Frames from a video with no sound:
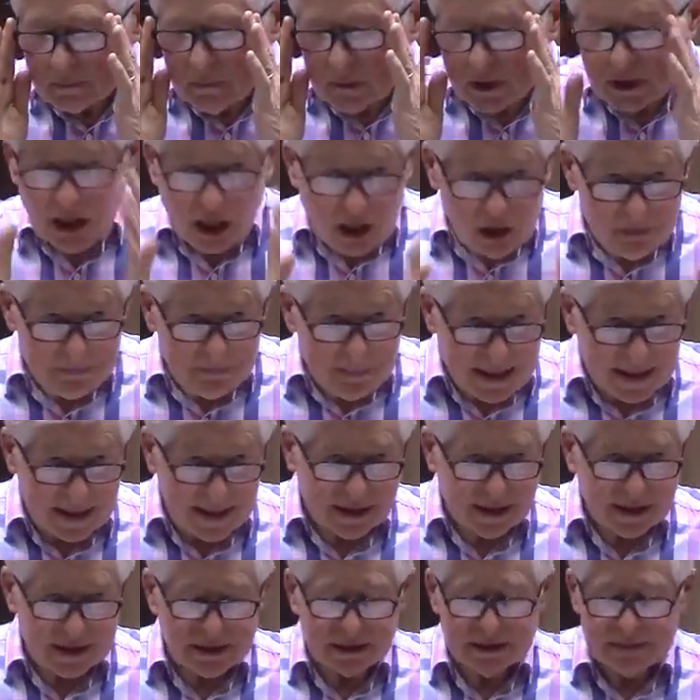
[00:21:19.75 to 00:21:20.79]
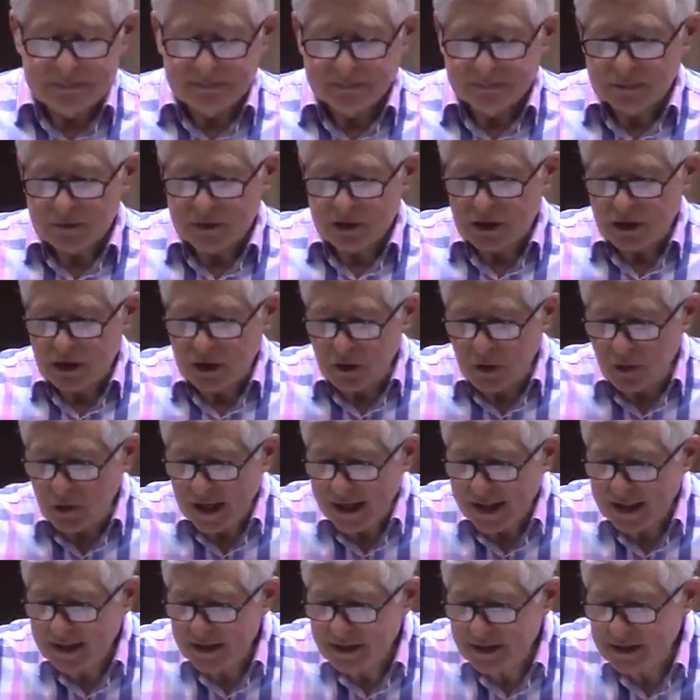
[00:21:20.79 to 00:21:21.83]
go back to the
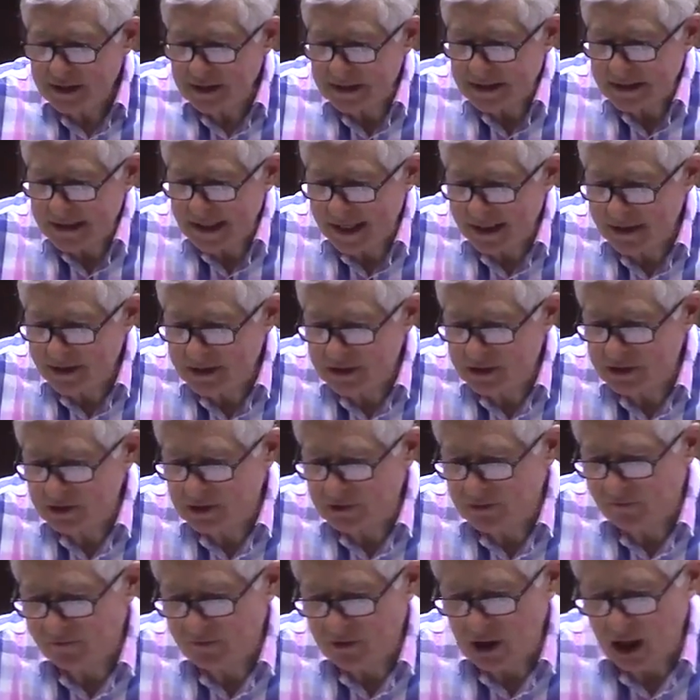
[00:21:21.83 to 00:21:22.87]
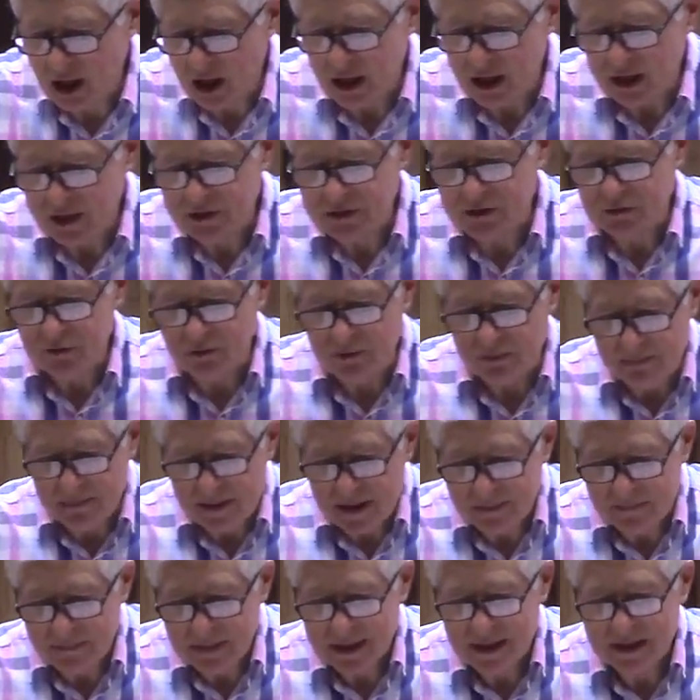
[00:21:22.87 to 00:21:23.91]
grand narrative of God.
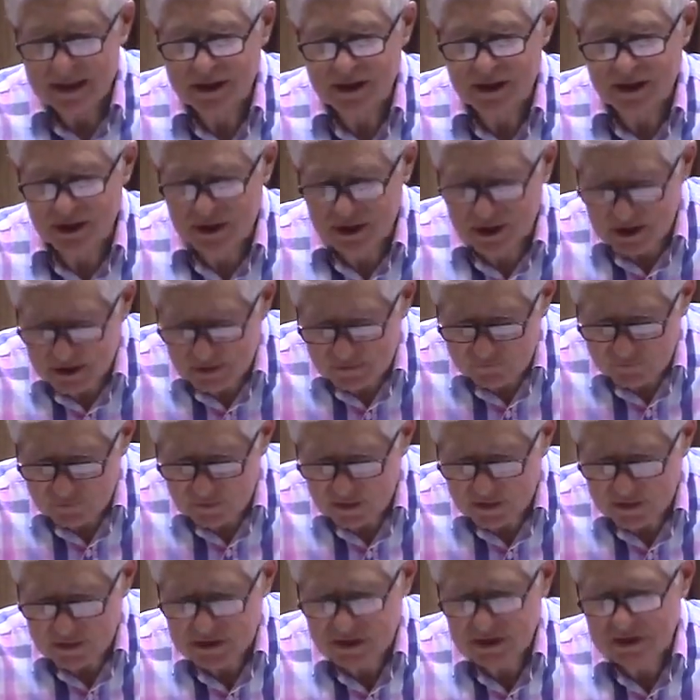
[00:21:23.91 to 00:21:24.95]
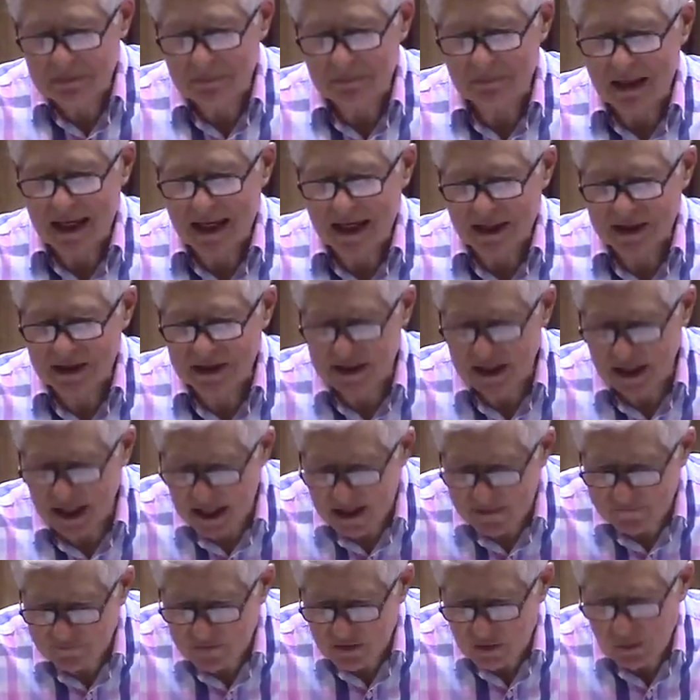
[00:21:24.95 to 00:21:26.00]
Remember, sinfulness marks
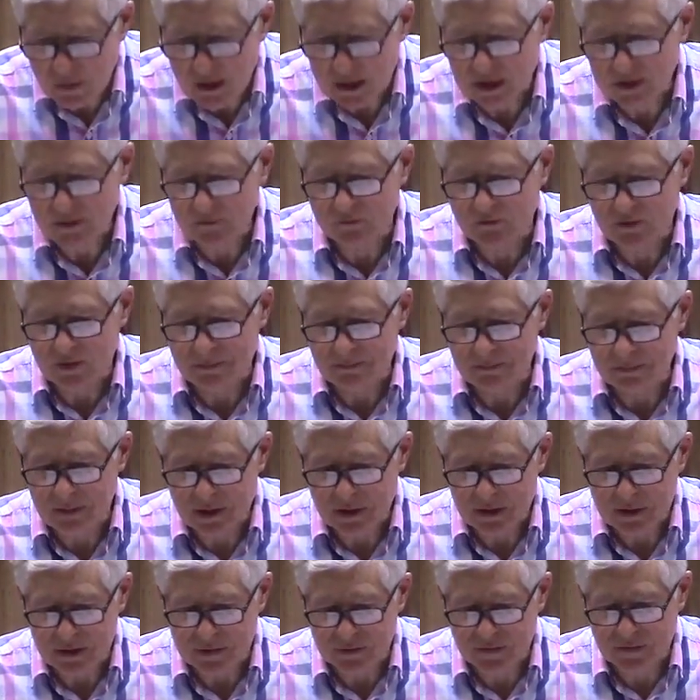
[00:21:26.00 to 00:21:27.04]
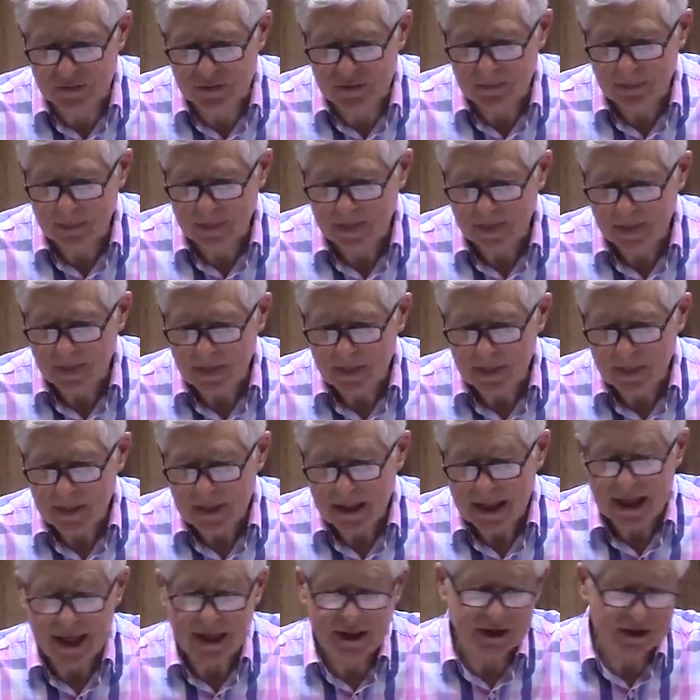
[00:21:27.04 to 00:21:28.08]
everyone from birth
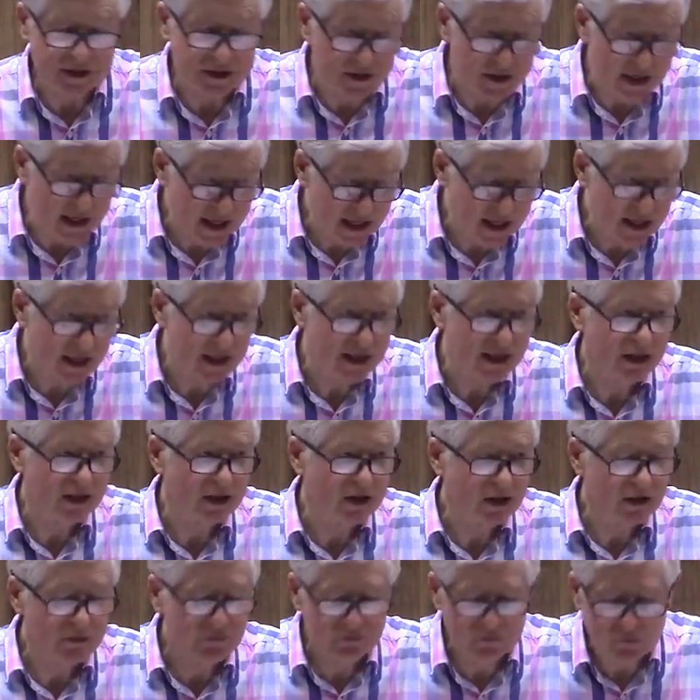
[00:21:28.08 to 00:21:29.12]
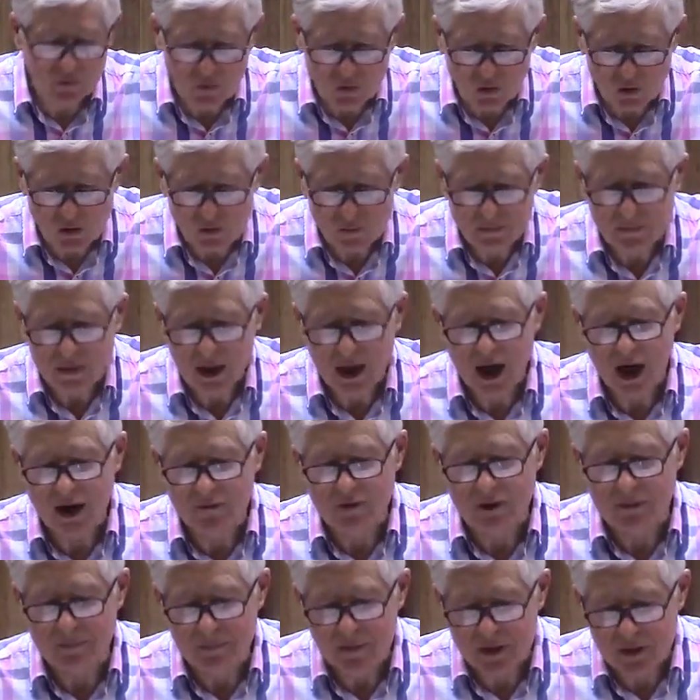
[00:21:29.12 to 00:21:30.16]
and is there in the form of
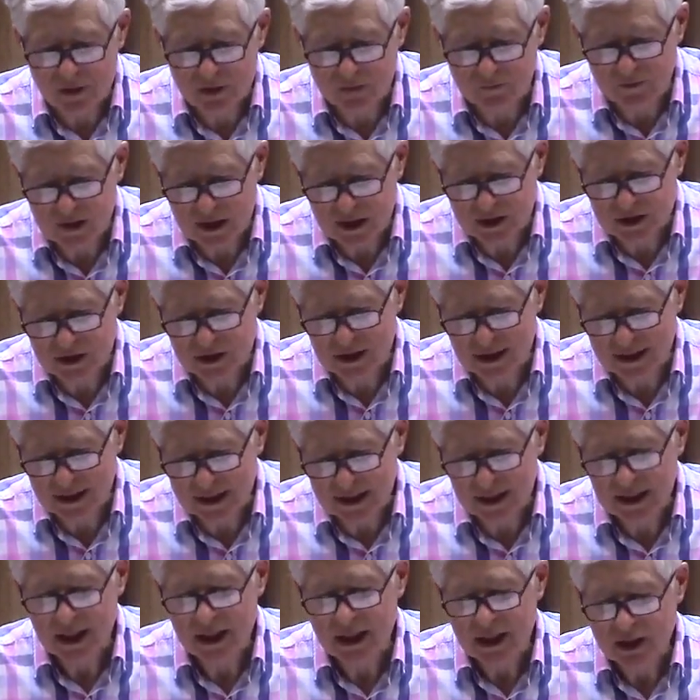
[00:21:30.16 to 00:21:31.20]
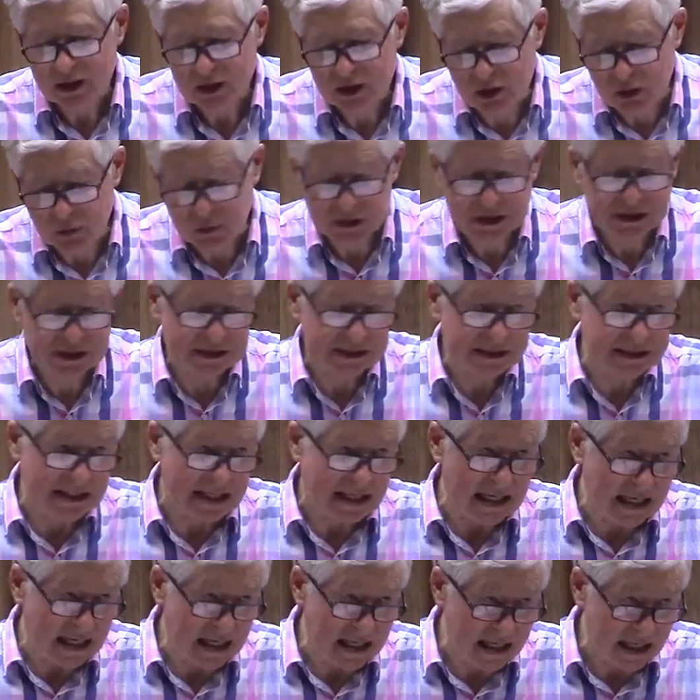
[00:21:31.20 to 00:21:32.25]
a motivationally twisted
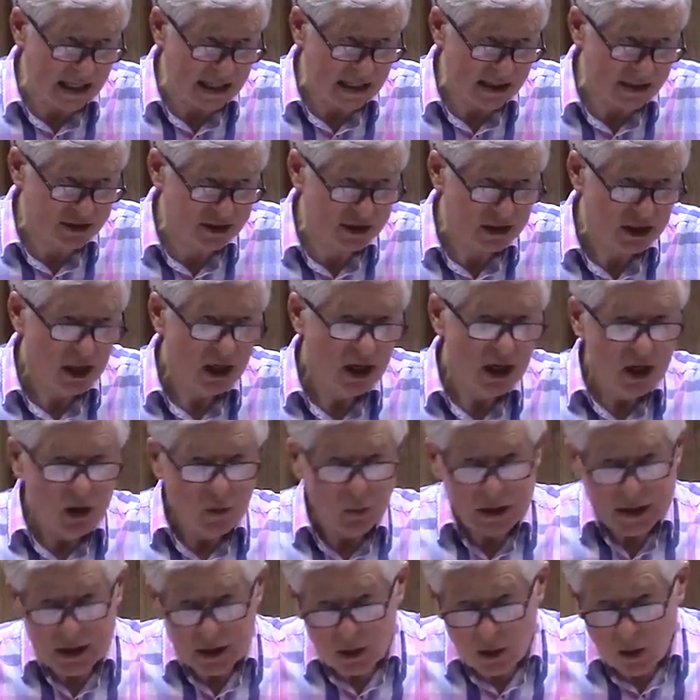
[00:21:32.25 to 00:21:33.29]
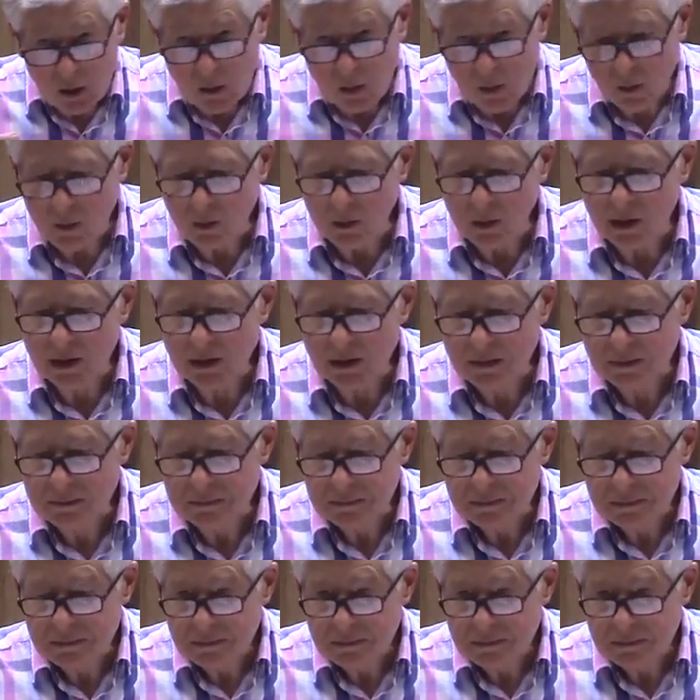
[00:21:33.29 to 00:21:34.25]
heart. We are all